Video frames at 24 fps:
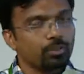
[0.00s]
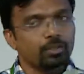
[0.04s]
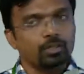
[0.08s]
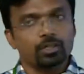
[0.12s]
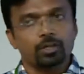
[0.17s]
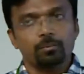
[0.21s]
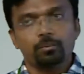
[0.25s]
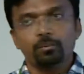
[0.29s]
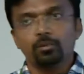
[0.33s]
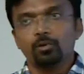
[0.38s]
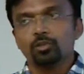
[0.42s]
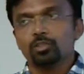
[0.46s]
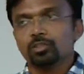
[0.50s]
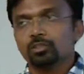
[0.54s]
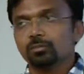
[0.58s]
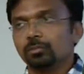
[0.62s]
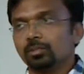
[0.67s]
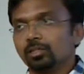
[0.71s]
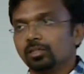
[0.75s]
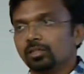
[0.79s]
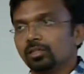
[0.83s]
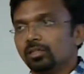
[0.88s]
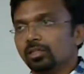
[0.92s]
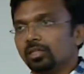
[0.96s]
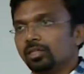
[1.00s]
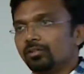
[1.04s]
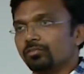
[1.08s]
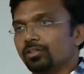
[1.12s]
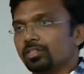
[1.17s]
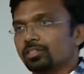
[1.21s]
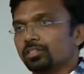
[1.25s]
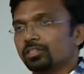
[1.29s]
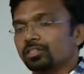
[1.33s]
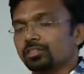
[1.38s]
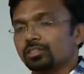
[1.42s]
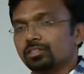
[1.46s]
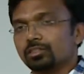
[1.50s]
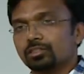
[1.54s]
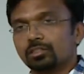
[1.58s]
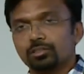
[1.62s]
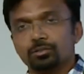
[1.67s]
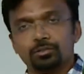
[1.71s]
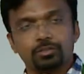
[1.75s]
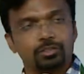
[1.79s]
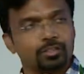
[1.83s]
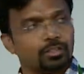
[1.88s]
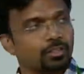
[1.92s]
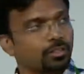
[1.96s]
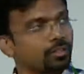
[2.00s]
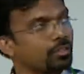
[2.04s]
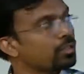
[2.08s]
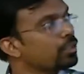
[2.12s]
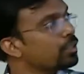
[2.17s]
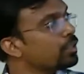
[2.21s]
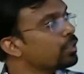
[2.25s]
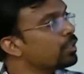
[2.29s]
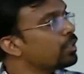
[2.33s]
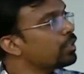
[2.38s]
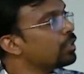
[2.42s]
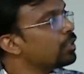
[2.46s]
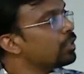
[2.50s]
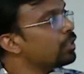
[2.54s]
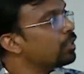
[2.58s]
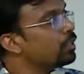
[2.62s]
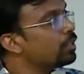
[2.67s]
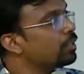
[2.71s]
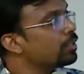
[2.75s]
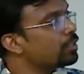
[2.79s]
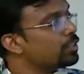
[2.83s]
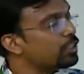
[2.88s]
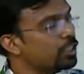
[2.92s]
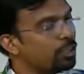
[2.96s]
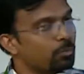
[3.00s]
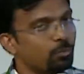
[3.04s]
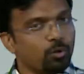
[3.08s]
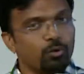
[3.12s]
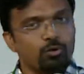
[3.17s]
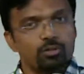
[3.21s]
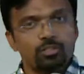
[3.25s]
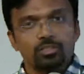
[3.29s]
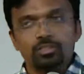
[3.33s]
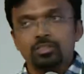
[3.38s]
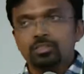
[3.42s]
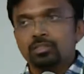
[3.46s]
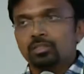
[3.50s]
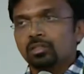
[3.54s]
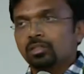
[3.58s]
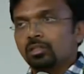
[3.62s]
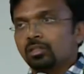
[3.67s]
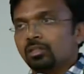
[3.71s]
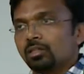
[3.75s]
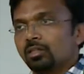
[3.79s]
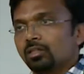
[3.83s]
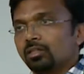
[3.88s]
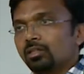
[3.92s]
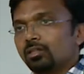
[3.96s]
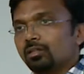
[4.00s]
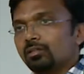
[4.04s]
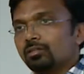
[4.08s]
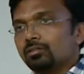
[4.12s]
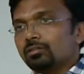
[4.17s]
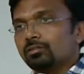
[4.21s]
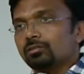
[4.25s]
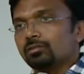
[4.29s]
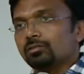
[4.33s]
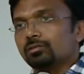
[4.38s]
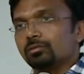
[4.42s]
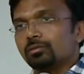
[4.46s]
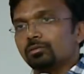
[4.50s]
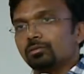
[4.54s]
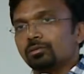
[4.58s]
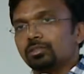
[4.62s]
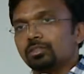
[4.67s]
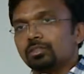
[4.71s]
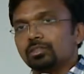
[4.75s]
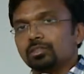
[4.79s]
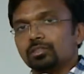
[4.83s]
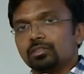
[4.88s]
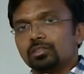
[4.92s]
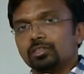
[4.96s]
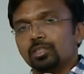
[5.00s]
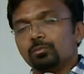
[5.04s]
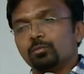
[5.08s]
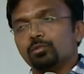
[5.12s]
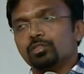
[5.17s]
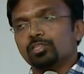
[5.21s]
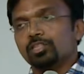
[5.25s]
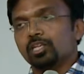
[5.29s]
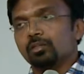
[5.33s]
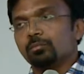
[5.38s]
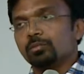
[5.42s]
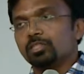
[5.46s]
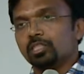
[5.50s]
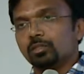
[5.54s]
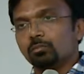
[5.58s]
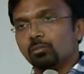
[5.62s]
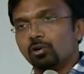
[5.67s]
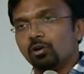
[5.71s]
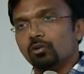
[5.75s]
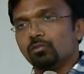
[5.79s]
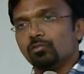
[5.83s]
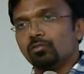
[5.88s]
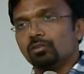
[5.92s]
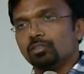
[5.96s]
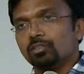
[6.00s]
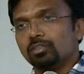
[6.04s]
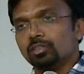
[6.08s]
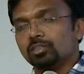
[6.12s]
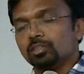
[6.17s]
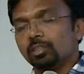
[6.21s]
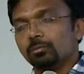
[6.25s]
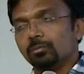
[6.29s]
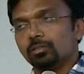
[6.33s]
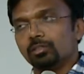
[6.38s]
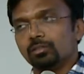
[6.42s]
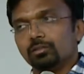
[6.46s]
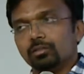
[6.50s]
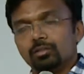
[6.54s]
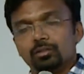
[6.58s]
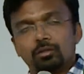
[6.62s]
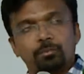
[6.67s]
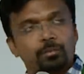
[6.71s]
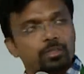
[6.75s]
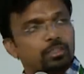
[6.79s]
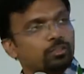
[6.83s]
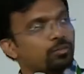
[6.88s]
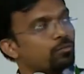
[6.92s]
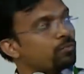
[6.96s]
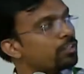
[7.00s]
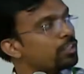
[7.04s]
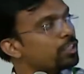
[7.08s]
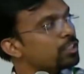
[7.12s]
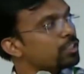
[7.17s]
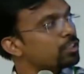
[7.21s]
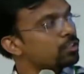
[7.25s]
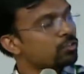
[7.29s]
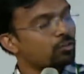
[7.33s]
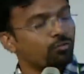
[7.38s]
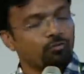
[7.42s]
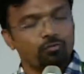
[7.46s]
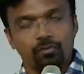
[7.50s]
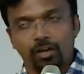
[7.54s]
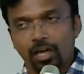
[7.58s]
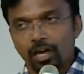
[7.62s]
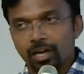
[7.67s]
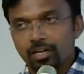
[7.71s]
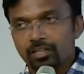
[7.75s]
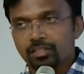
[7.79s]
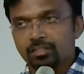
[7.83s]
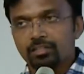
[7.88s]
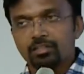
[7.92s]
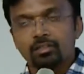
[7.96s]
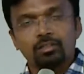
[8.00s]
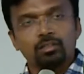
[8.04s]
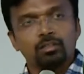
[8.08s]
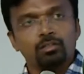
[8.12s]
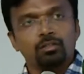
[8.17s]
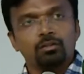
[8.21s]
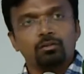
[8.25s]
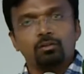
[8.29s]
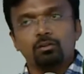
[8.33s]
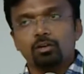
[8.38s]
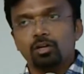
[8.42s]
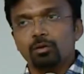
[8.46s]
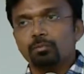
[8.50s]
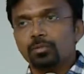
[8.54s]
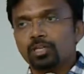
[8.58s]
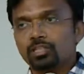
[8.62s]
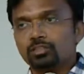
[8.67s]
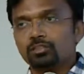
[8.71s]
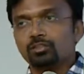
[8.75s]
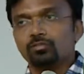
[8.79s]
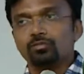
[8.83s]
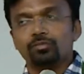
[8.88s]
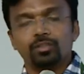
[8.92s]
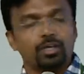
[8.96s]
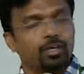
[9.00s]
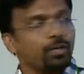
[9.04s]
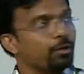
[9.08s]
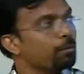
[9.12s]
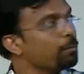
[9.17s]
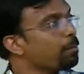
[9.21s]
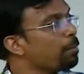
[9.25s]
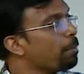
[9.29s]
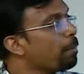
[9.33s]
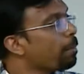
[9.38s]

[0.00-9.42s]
a composable infrastructure using JBoards. So these JBoards can be just a bunch of disks or flash or a mix of that.